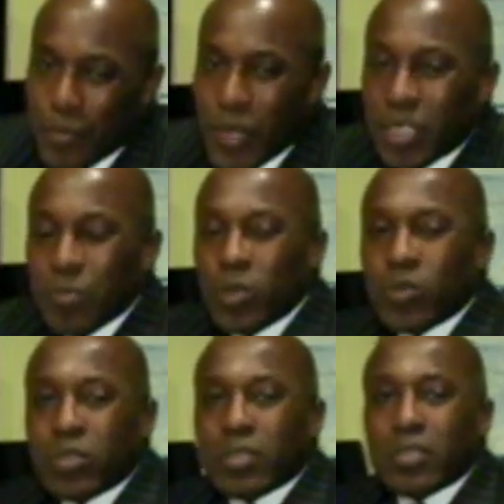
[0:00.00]

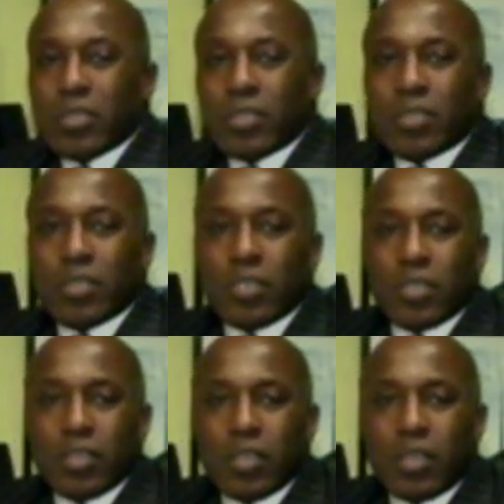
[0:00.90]
Principles
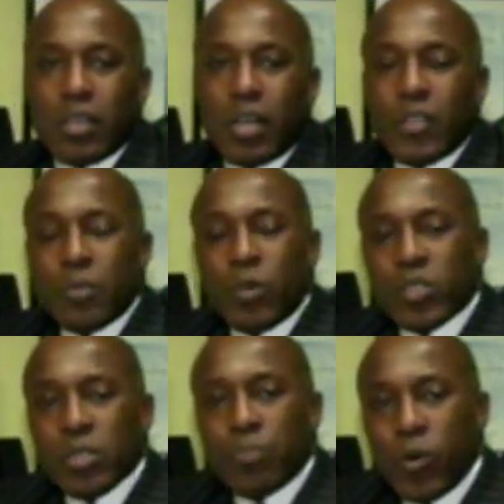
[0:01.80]
are the
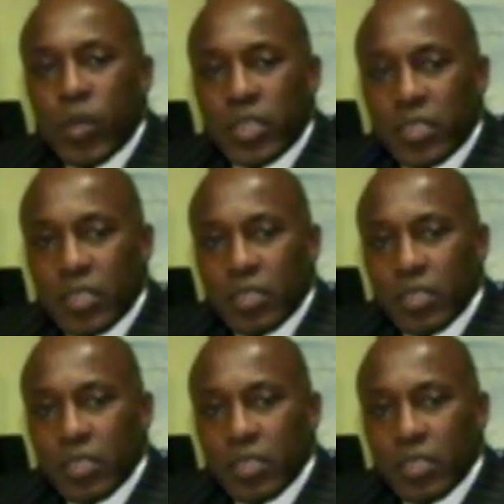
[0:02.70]
most important.